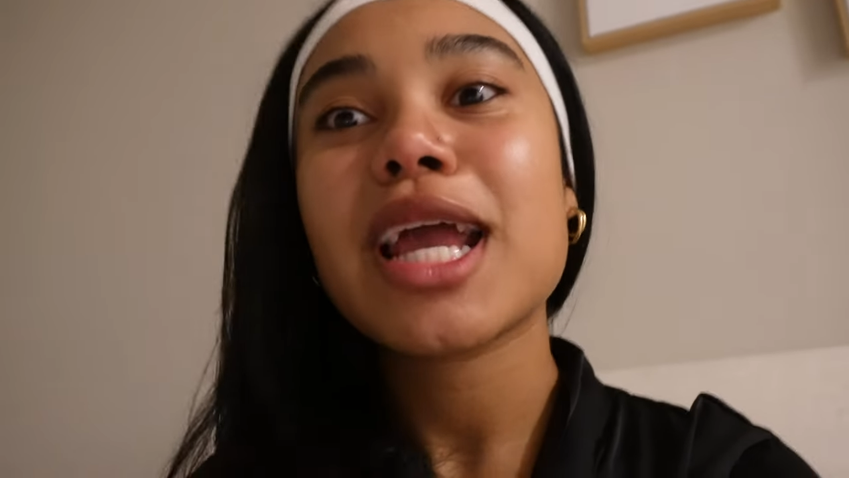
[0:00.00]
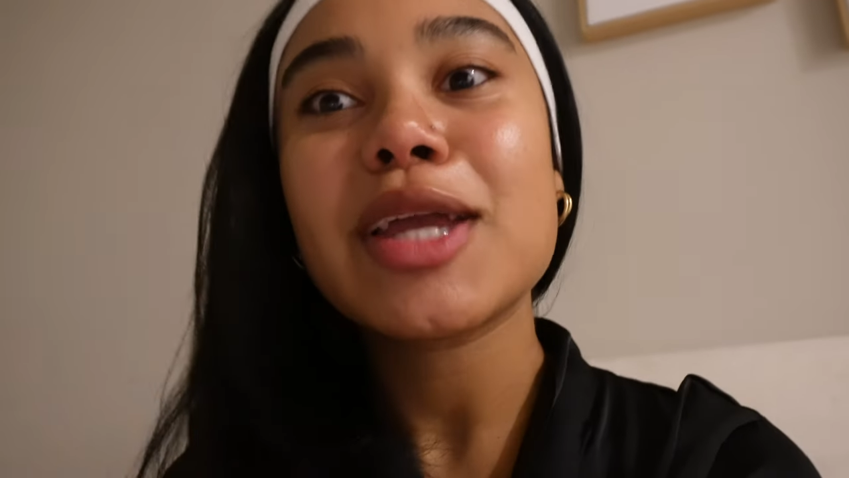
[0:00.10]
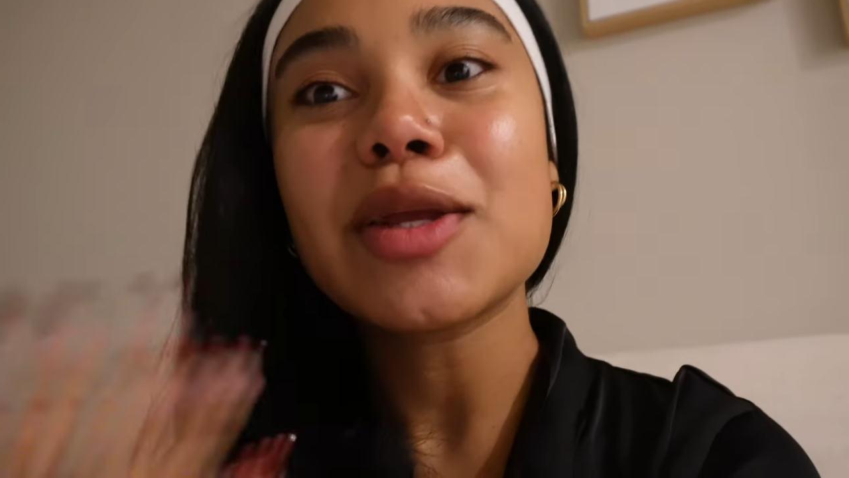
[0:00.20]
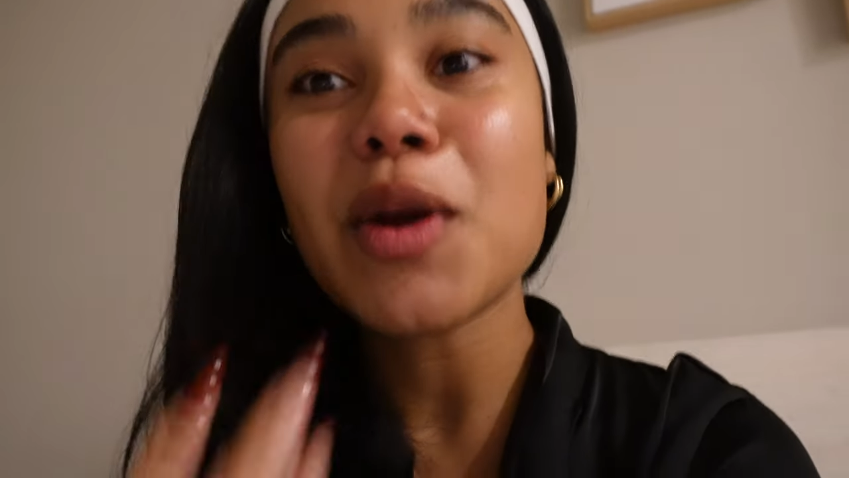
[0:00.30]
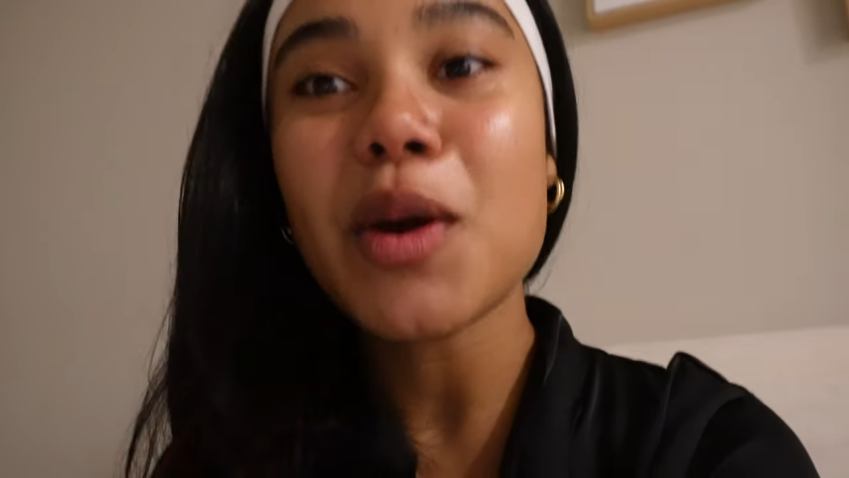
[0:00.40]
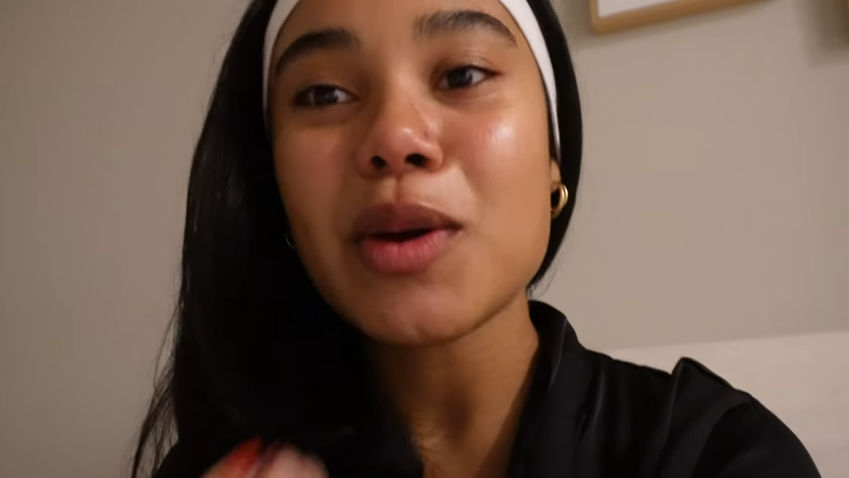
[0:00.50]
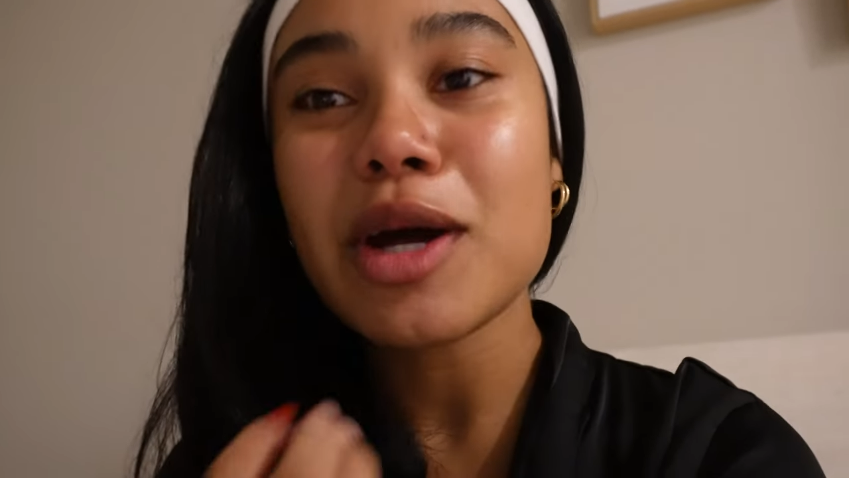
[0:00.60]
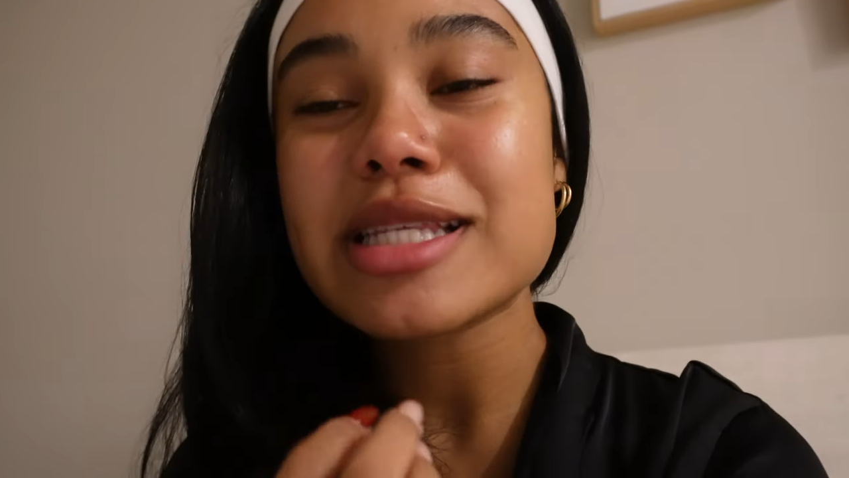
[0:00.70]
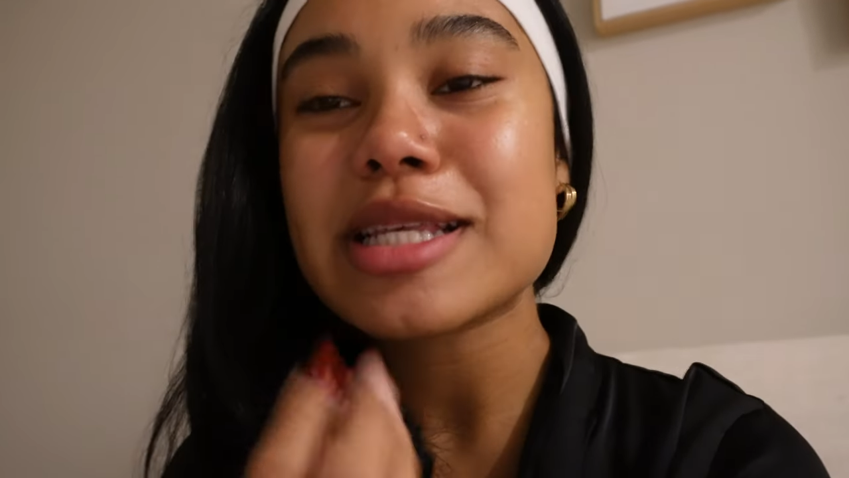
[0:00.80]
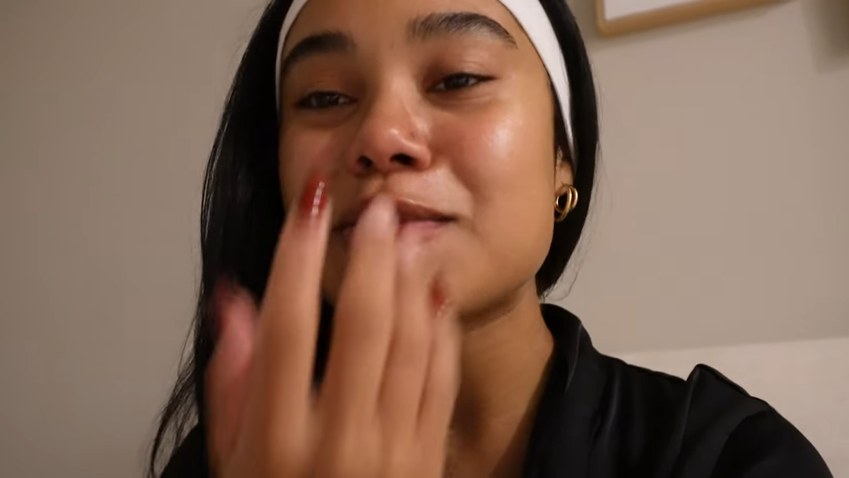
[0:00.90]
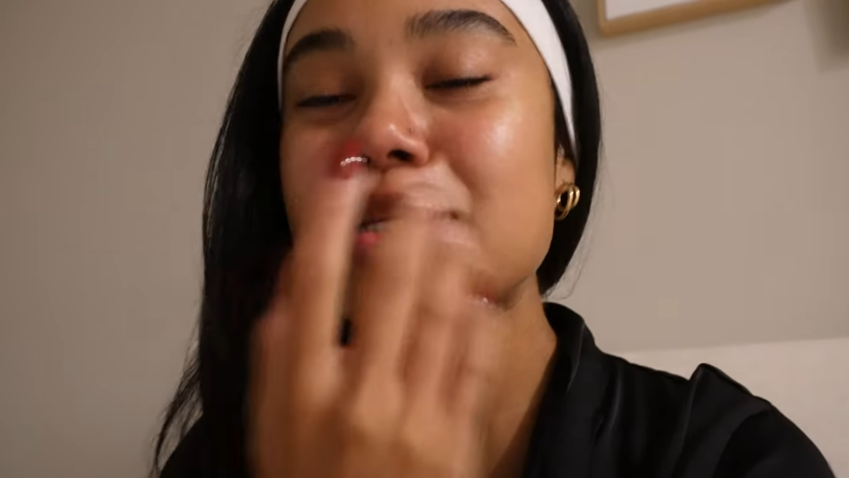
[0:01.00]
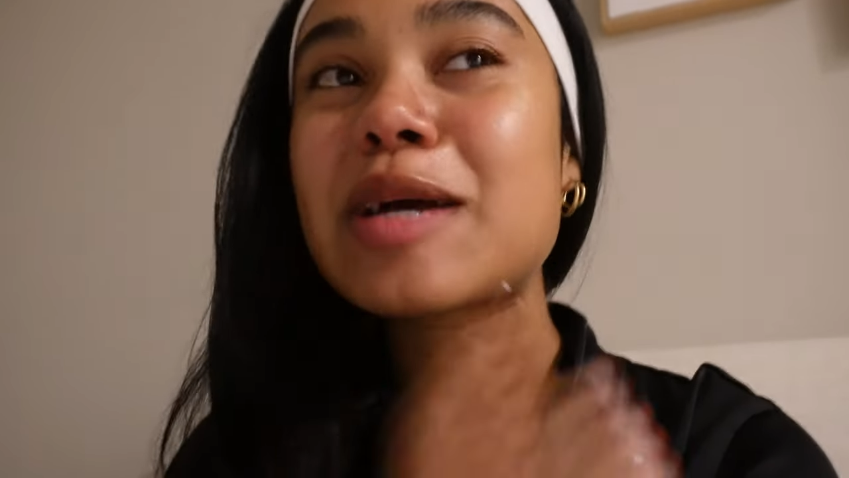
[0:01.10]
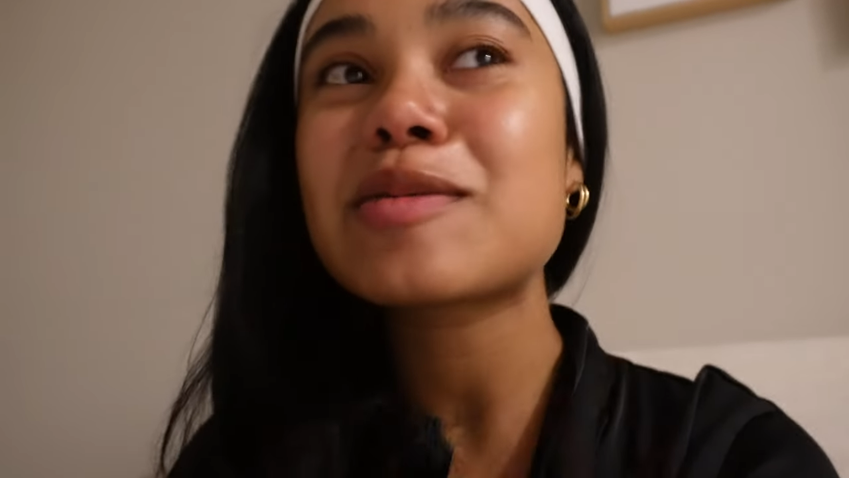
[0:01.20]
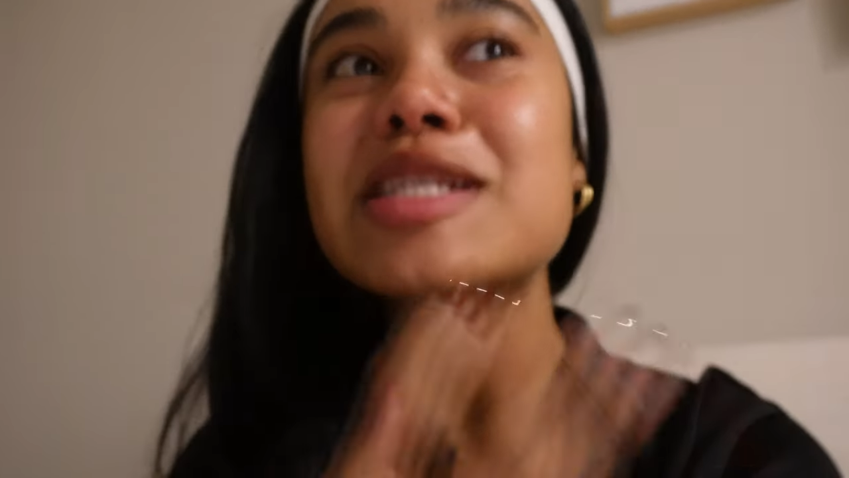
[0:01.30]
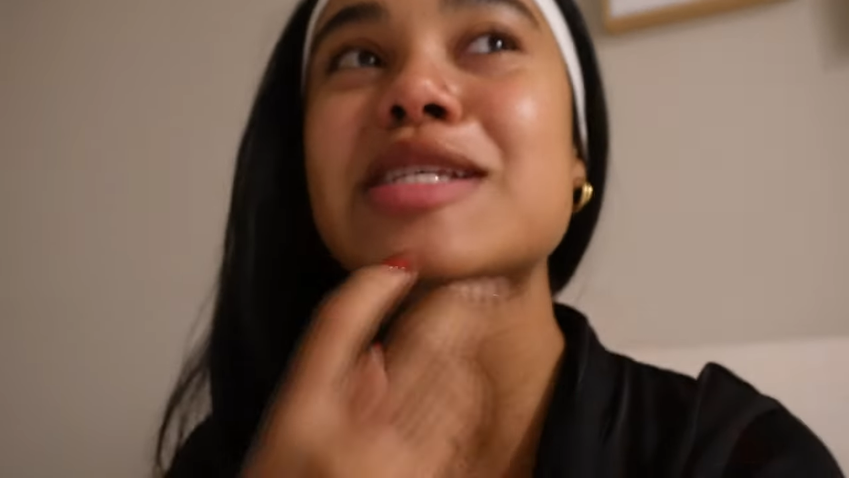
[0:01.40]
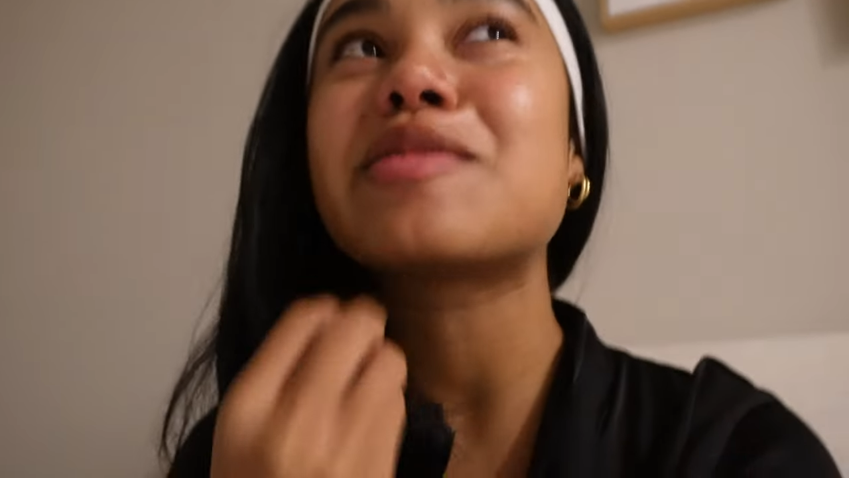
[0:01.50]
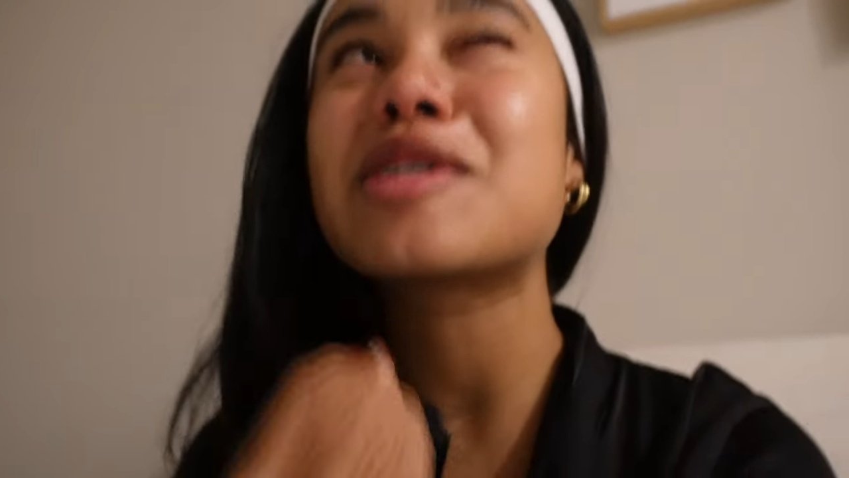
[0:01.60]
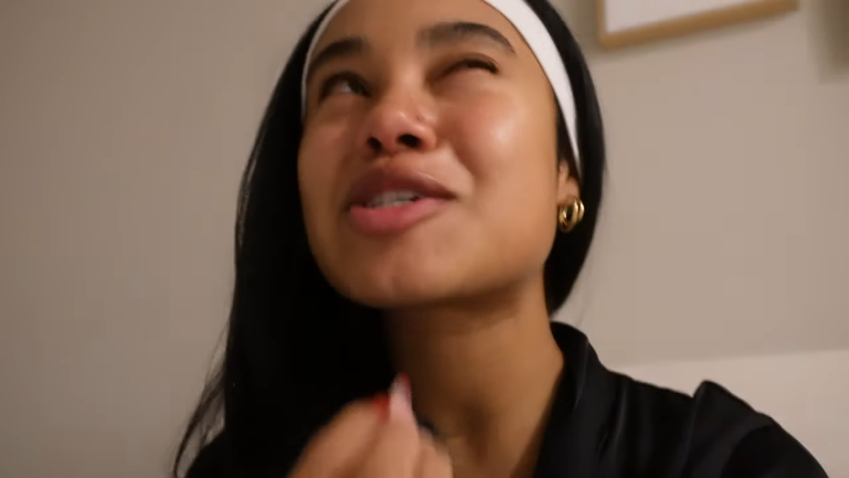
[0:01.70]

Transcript: you know, sometimes it's a bit